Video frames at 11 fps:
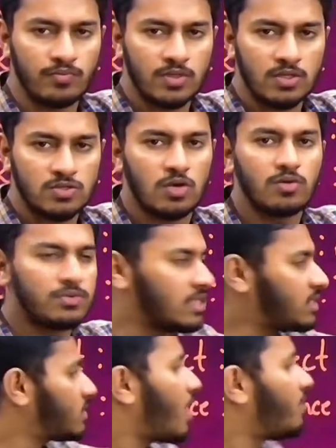So this is
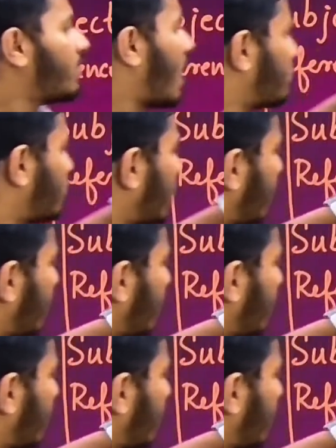how we have to write